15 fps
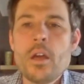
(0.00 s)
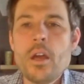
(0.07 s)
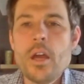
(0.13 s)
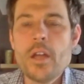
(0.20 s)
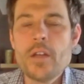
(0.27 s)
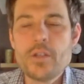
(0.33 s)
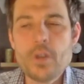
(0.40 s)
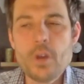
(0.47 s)

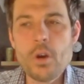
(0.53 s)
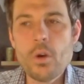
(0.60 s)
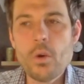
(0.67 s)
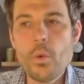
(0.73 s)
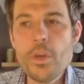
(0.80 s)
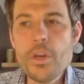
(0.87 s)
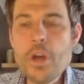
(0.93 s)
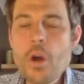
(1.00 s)
And so
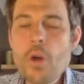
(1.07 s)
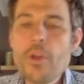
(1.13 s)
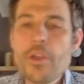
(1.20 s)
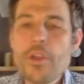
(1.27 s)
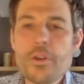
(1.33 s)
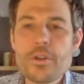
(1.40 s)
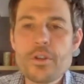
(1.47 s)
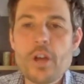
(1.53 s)
we know
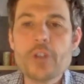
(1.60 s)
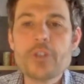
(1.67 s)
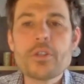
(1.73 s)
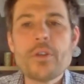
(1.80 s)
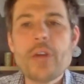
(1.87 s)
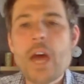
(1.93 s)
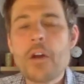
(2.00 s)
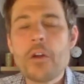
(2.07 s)
that there's
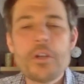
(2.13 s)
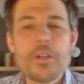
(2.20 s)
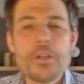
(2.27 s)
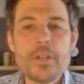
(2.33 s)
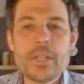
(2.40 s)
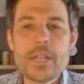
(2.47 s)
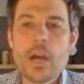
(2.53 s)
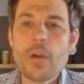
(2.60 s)
also, not only do
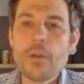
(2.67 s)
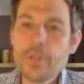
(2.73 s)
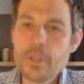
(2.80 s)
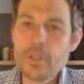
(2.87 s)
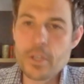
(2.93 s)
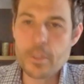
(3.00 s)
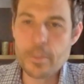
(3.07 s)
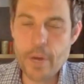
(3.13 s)
these health
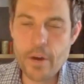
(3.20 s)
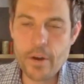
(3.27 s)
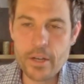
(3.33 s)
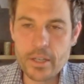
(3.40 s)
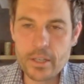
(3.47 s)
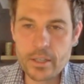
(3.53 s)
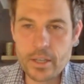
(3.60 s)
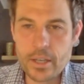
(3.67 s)

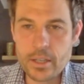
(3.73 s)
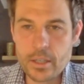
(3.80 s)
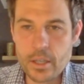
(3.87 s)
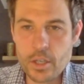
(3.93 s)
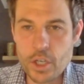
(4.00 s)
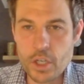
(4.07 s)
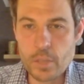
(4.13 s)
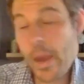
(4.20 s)
disparities exist
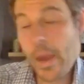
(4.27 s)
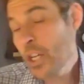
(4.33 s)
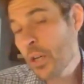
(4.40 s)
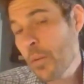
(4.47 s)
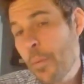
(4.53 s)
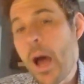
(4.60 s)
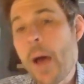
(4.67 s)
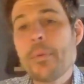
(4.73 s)
in just
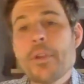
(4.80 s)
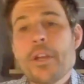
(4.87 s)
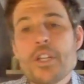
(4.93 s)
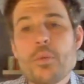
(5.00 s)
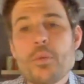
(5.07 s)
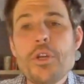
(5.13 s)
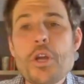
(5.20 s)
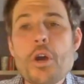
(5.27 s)
patient
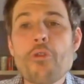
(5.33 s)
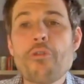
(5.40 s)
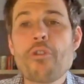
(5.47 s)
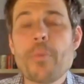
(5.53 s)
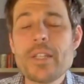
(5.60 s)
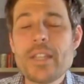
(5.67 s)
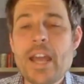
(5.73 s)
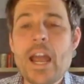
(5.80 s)
population, we know
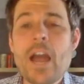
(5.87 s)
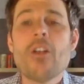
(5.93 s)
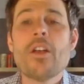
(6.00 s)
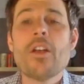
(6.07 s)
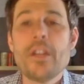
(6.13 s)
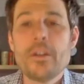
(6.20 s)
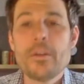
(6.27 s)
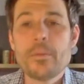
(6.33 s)
from a
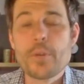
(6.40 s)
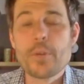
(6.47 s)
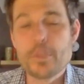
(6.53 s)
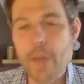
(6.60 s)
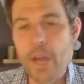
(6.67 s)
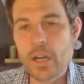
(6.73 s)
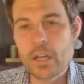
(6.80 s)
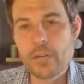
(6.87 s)
talent
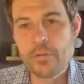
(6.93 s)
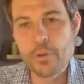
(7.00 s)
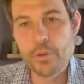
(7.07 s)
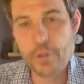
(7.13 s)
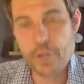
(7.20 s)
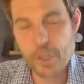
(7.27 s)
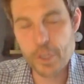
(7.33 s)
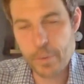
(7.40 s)
perspective, there
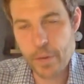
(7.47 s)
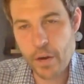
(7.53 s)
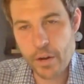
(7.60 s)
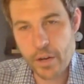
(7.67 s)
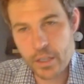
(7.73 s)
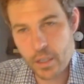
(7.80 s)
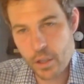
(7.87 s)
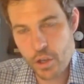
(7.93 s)
are
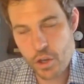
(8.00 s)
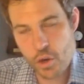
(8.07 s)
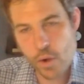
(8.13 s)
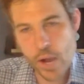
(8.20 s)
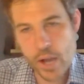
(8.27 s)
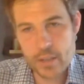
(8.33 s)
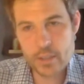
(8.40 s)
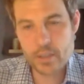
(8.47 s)
disparities in the
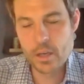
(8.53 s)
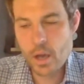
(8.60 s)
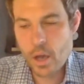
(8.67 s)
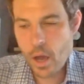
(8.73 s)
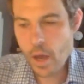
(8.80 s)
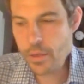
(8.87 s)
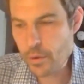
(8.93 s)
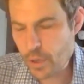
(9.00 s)
U.S.
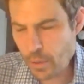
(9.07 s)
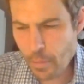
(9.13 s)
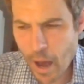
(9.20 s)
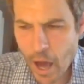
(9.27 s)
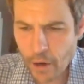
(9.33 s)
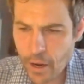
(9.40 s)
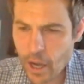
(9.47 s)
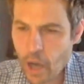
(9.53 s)
There's a
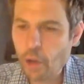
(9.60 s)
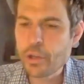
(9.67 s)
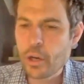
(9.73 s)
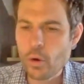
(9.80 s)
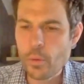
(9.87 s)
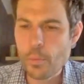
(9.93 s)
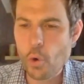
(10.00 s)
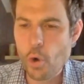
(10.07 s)
Modern
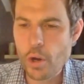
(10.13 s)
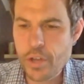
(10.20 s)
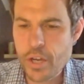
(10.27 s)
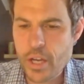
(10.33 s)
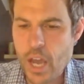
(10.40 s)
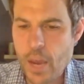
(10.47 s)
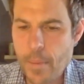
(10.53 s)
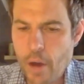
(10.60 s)
Healthcare report
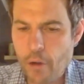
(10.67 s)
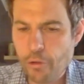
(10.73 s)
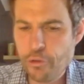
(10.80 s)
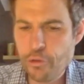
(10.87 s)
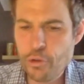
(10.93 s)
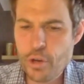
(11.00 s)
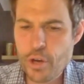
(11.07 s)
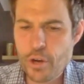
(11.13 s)
that came out a
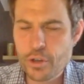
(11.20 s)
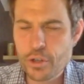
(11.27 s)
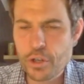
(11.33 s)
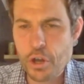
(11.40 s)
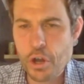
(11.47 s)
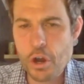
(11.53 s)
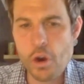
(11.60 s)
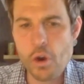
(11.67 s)
few years
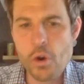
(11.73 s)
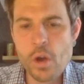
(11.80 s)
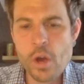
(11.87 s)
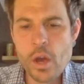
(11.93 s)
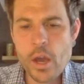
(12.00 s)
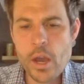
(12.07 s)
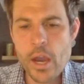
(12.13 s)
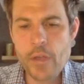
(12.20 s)
ago,
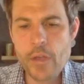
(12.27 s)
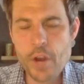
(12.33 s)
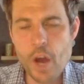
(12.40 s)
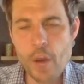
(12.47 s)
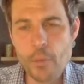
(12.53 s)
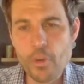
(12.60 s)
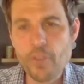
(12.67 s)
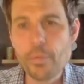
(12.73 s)
and the
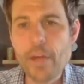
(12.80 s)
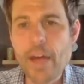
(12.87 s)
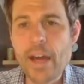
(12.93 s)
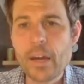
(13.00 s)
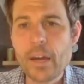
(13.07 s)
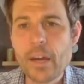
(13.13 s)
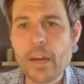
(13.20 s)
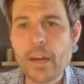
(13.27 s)
number of
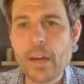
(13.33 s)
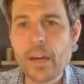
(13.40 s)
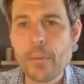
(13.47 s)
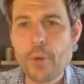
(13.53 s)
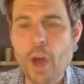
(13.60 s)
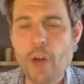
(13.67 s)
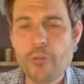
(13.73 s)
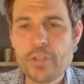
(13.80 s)
Black and
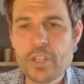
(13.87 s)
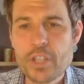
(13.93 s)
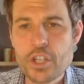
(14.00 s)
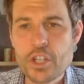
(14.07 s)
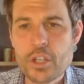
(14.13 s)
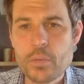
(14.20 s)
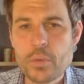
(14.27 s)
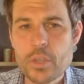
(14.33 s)
brown
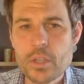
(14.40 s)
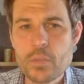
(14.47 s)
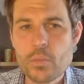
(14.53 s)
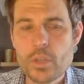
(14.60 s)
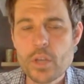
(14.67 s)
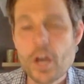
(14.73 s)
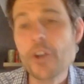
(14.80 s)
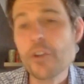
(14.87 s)
physicians
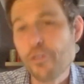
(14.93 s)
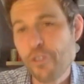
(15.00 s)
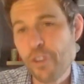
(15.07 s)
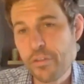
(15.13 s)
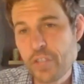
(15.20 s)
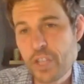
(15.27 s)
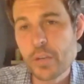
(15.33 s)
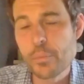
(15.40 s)
was under
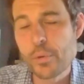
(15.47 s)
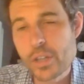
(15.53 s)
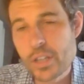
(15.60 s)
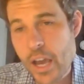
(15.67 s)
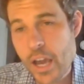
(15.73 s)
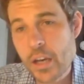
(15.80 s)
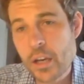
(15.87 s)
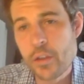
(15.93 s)
15%
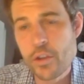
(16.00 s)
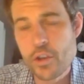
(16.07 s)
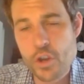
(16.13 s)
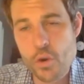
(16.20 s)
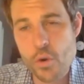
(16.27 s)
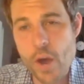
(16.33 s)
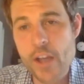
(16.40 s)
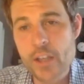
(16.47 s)
in the
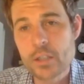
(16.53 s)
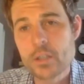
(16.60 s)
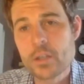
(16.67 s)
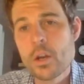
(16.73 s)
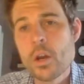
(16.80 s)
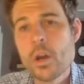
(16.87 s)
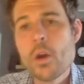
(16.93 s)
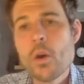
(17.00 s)
U.S.,
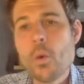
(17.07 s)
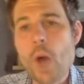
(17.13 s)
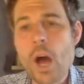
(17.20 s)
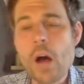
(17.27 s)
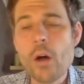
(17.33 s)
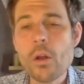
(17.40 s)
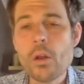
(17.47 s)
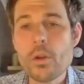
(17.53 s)

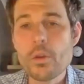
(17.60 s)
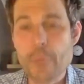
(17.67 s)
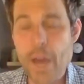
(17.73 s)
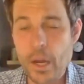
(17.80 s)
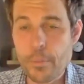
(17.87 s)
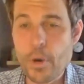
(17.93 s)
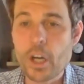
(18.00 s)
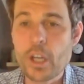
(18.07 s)
while those Black
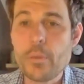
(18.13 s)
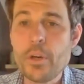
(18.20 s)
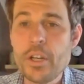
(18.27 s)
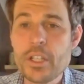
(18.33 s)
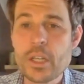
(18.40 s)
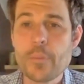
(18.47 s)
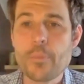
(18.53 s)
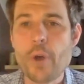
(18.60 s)
and brown
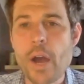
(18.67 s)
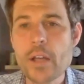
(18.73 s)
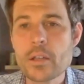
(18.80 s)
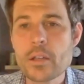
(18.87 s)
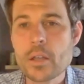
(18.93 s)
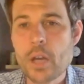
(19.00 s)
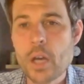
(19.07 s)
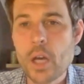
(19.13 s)
communities
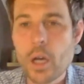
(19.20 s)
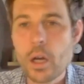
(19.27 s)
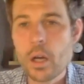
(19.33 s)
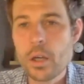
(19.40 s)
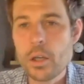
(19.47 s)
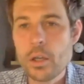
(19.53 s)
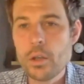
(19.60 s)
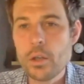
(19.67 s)
comprise,
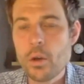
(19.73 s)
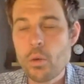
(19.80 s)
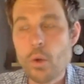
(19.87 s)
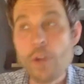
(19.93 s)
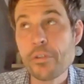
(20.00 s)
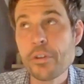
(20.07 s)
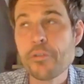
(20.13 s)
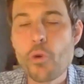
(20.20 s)

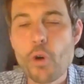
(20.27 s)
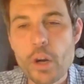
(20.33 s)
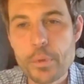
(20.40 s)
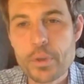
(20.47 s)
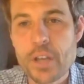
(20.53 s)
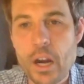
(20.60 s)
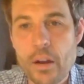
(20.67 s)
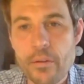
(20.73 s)
roughly
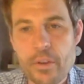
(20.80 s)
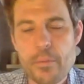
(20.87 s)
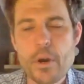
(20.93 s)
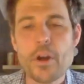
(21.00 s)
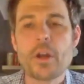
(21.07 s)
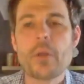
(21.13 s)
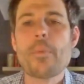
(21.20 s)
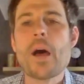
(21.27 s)
40% of the
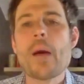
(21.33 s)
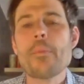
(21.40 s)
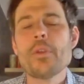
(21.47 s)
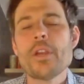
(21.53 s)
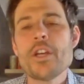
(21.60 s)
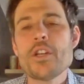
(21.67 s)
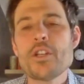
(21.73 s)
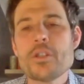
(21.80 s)
American
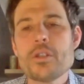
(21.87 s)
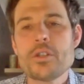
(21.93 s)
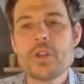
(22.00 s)
population.